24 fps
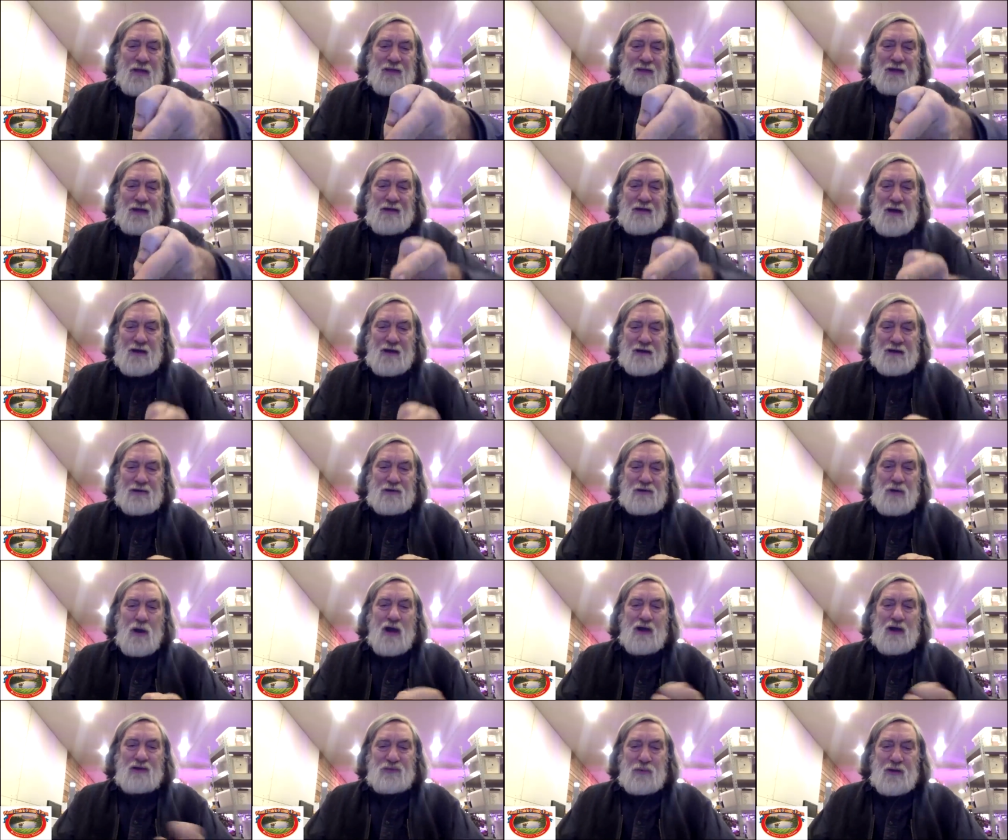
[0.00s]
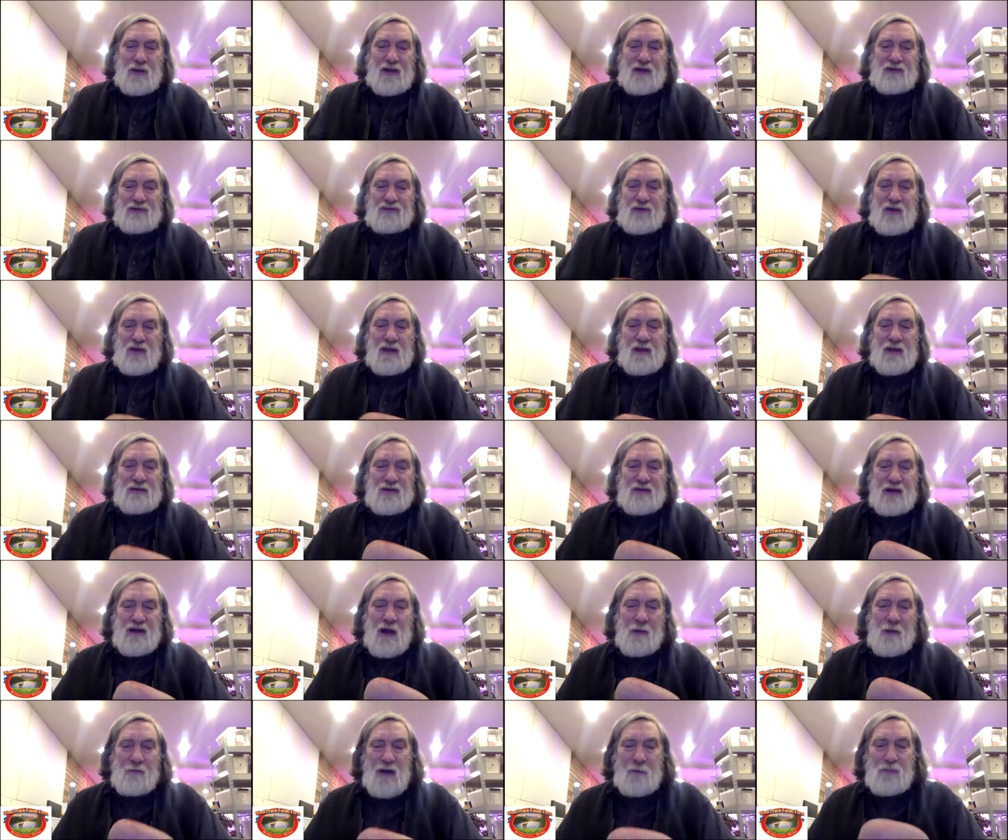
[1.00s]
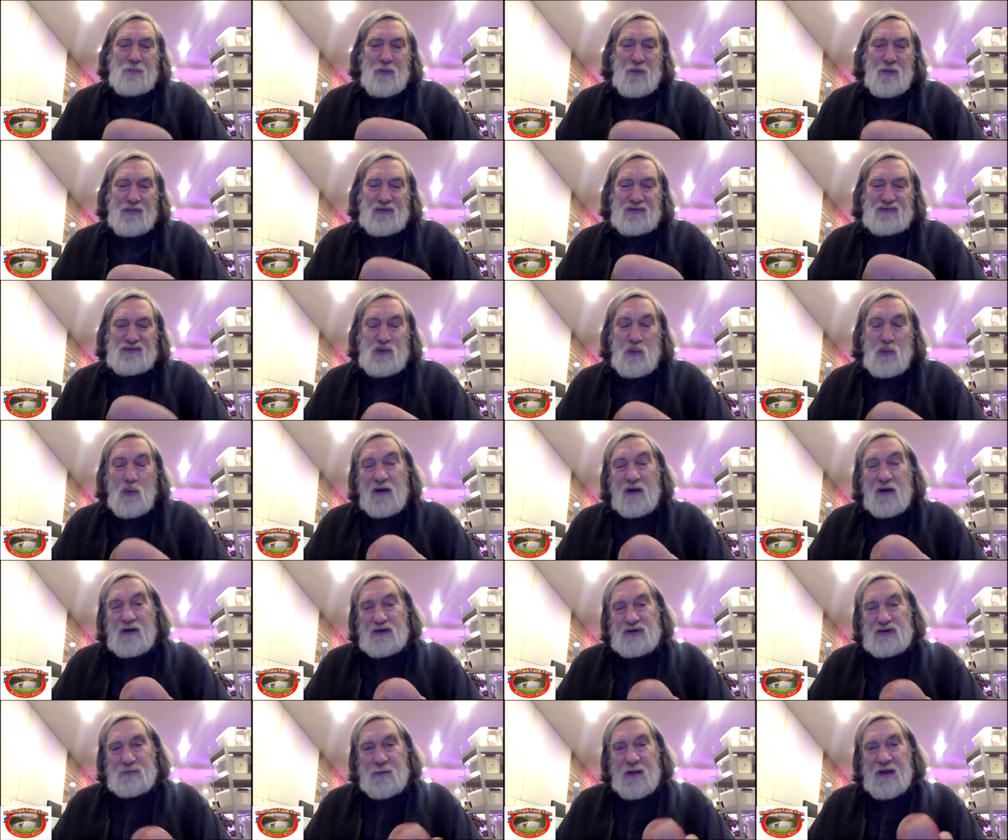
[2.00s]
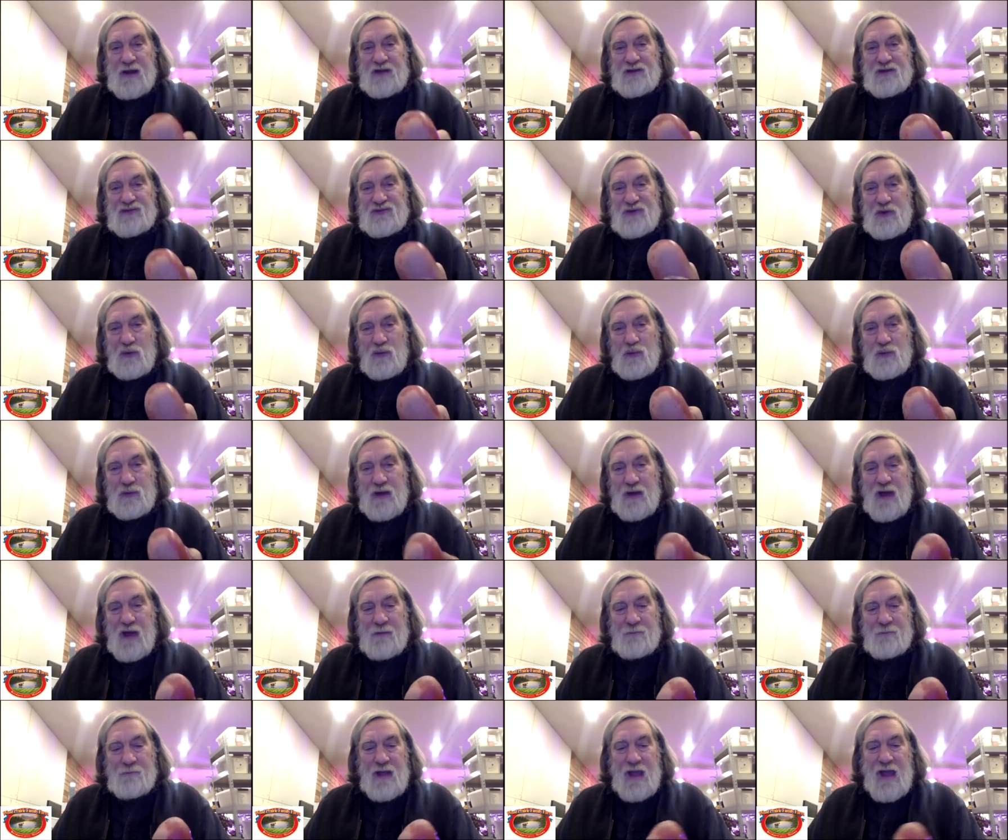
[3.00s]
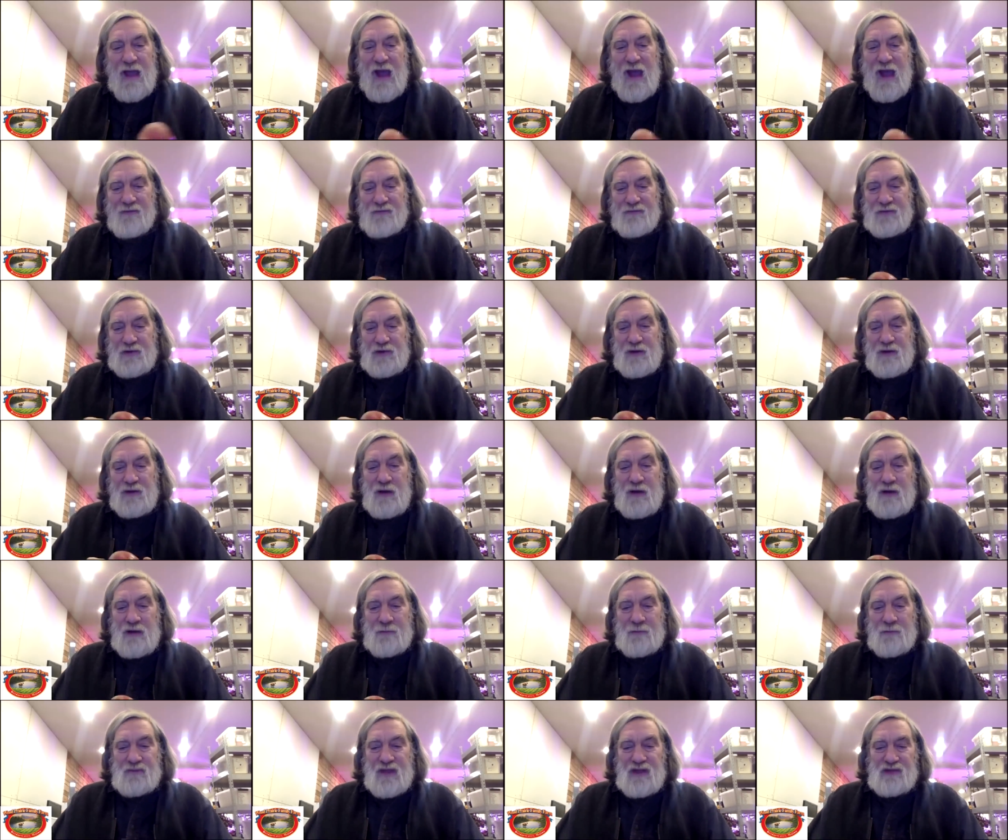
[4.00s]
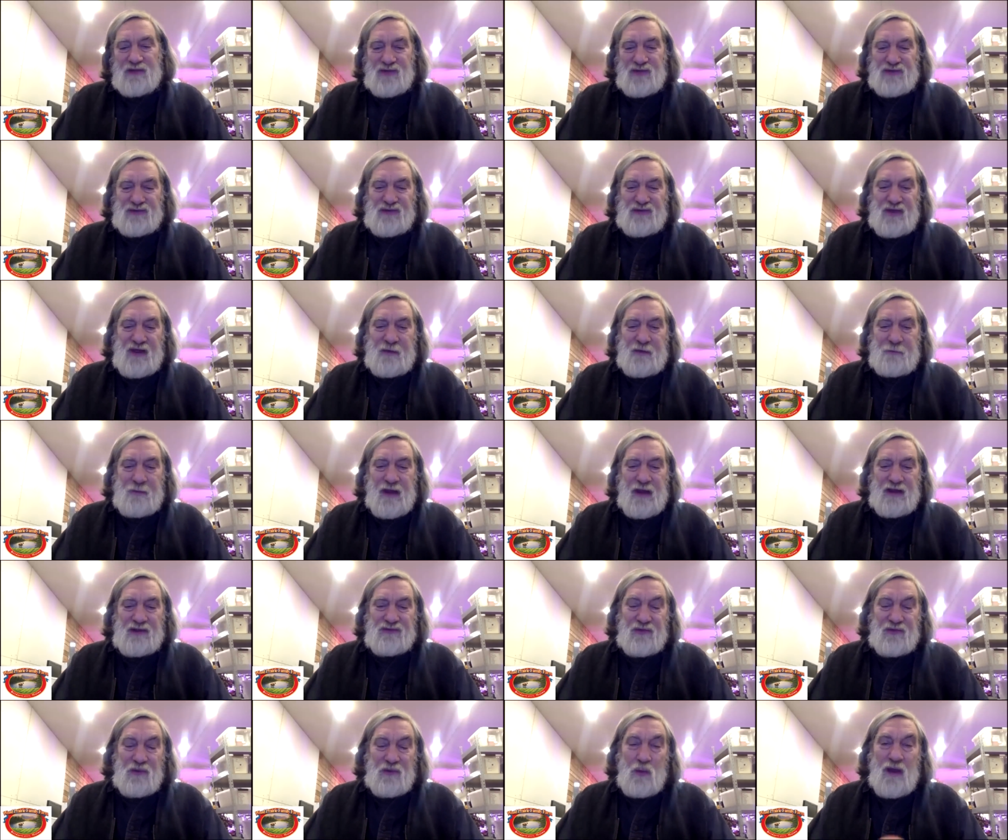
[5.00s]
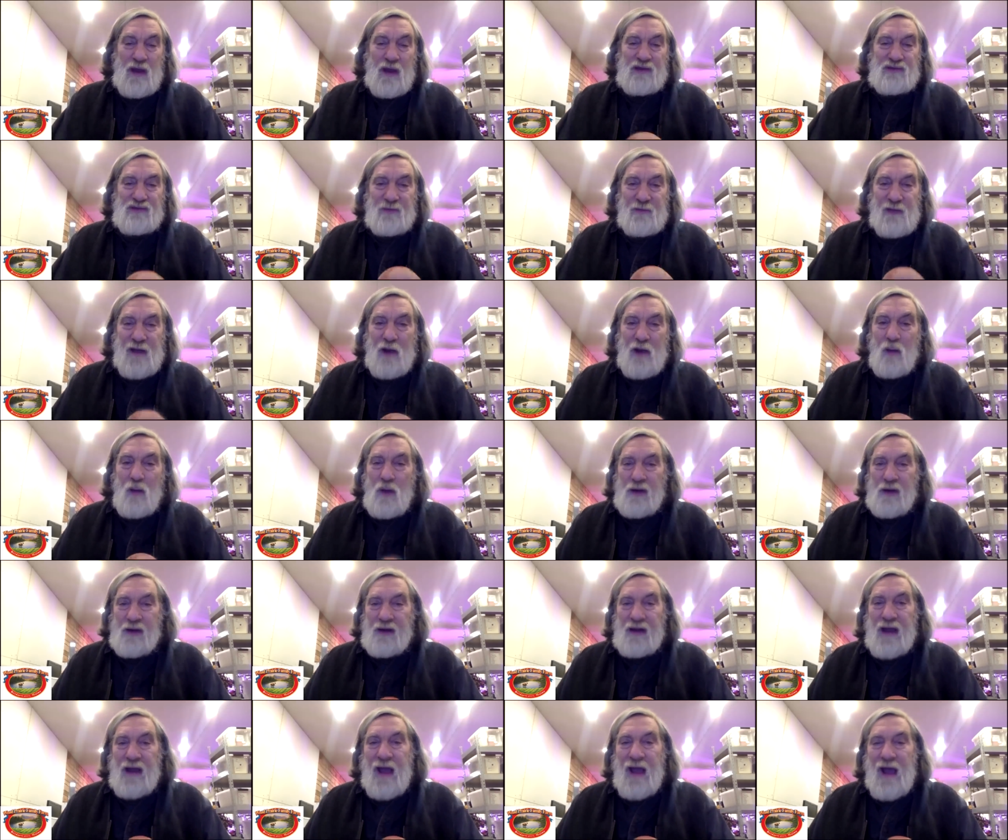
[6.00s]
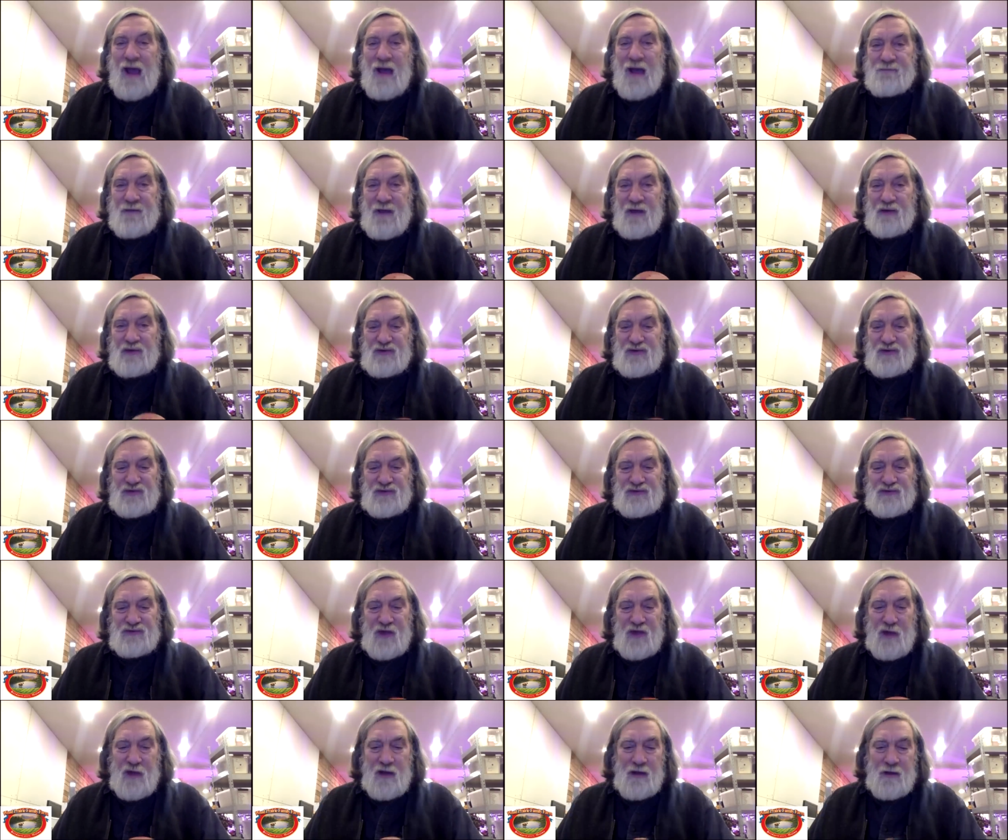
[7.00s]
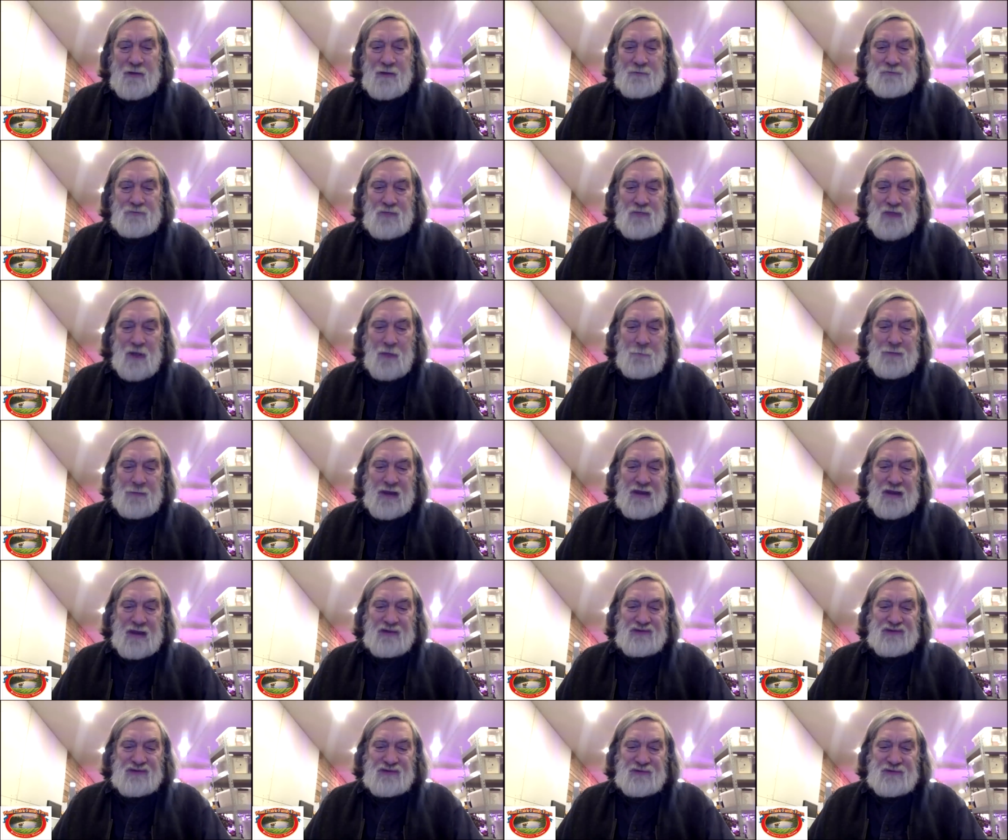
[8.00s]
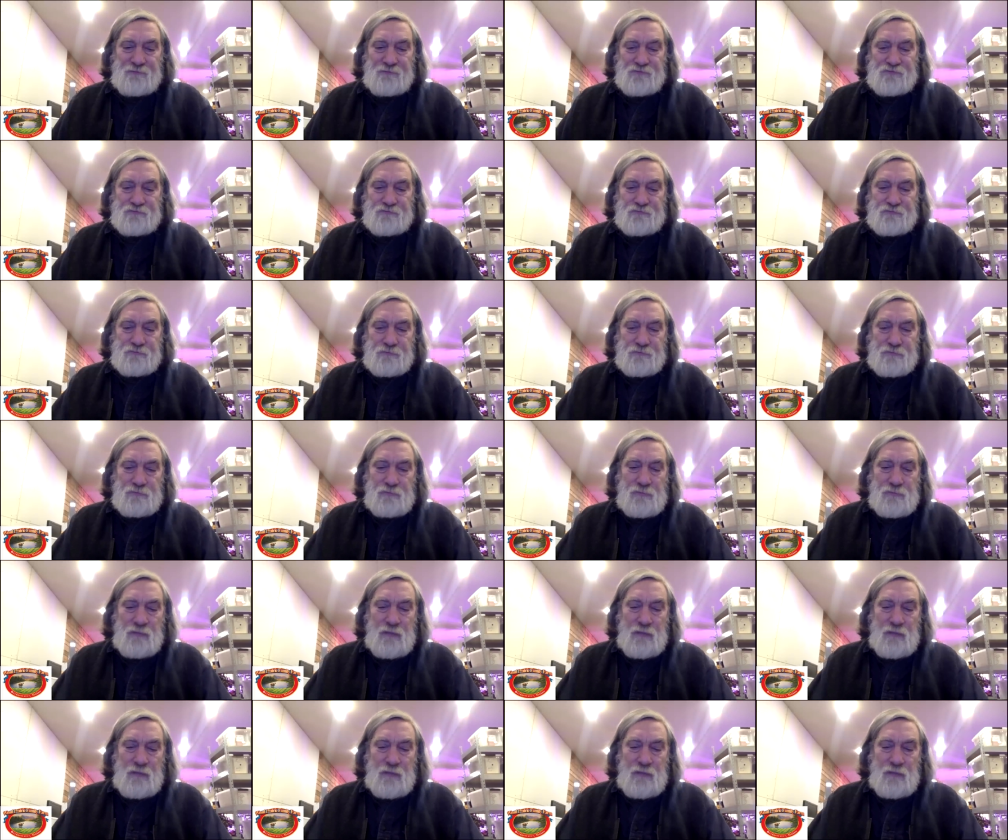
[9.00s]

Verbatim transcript: that way, and then cut it crossways to come up with a squarish piece. So what I'm after is a seed piece that weighs about one and a half ounces um, a piece,